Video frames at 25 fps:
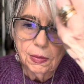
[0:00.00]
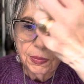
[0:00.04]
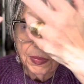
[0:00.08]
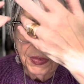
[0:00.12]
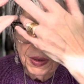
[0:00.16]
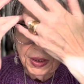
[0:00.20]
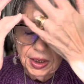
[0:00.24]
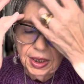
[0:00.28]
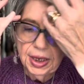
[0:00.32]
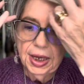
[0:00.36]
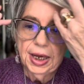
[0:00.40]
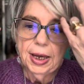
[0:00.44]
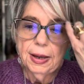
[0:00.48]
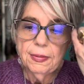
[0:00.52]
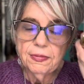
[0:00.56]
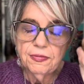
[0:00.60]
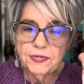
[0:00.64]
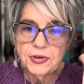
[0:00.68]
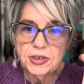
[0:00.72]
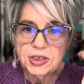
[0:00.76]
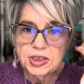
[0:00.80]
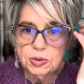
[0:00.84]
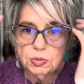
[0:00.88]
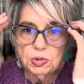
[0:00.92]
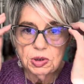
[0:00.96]
The cap
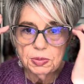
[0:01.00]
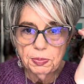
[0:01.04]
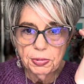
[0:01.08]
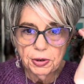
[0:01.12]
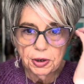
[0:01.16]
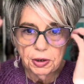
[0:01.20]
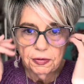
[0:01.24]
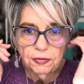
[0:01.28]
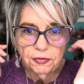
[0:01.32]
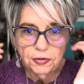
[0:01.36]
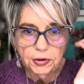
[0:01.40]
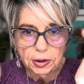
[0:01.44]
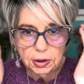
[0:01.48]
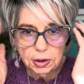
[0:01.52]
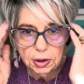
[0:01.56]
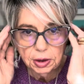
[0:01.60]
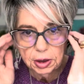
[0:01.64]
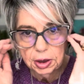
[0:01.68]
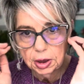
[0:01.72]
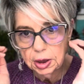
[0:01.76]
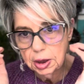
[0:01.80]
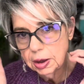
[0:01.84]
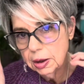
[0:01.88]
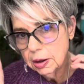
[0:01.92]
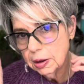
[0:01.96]
fits me
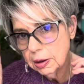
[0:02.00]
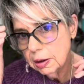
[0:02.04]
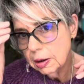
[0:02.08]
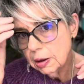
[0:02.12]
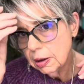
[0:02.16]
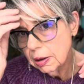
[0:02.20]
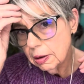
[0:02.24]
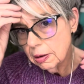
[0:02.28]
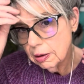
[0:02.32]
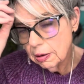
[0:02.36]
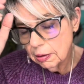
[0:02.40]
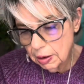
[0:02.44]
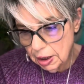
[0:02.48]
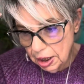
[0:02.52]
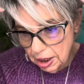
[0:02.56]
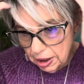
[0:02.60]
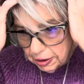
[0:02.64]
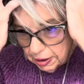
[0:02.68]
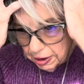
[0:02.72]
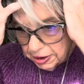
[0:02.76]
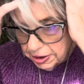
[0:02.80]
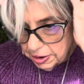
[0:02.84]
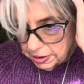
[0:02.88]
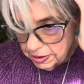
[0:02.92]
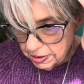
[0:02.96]
perfectly. I
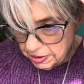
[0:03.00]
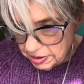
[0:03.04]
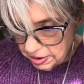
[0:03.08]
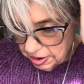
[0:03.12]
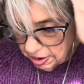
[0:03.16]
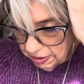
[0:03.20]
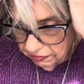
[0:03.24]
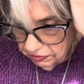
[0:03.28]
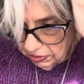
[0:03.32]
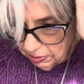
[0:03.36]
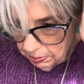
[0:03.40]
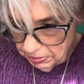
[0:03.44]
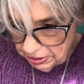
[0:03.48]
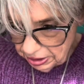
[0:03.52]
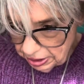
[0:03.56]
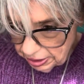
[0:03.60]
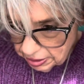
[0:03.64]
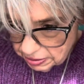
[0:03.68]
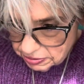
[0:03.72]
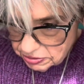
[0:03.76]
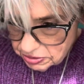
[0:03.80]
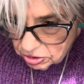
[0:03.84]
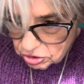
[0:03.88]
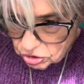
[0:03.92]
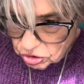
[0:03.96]
like this heavy
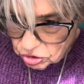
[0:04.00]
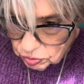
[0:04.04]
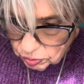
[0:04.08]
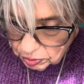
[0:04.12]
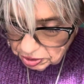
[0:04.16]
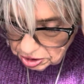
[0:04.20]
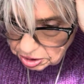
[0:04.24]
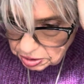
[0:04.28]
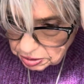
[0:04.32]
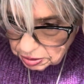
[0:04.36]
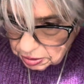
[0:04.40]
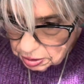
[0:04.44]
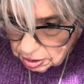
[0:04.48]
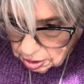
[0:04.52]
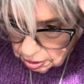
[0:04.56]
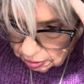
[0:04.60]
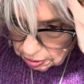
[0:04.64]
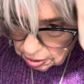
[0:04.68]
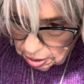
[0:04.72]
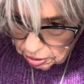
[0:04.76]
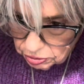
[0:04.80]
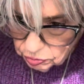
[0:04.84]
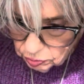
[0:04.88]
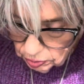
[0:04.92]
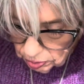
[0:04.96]
bang situation here
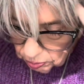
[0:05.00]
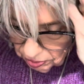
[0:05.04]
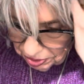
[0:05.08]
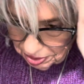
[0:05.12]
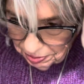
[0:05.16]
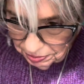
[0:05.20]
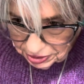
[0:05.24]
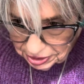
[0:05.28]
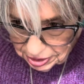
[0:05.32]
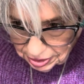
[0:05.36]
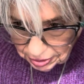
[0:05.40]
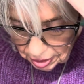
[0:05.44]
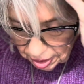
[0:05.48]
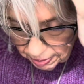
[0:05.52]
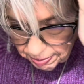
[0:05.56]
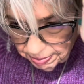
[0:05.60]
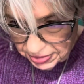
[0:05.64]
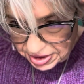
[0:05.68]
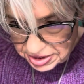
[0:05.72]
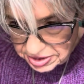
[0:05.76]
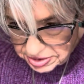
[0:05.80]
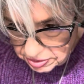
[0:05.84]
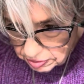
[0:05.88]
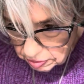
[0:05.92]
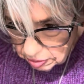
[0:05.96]
now. Could I
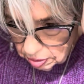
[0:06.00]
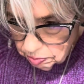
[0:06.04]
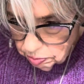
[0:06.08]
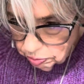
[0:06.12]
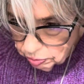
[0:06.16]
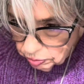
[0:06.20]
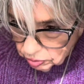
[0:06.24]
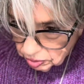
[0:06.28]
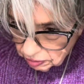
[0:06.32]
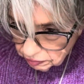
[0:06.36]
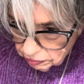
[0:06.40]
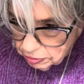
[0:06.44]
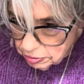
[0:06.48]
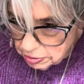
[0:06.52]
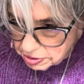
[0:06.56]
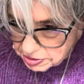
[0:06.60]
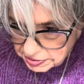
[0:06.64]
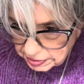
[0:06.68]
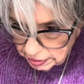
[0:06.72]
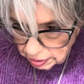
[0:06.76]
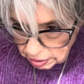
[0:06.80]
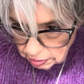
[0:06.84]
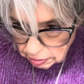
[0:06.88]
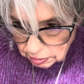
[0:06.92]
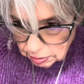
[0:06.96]
mess her up more? Of course
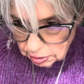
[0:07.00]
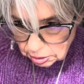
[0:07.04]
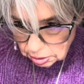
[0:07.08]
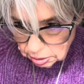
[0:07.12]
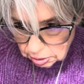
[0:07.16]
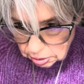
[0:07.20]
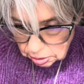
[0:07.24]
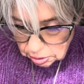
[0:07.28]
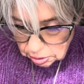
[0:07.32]
I could.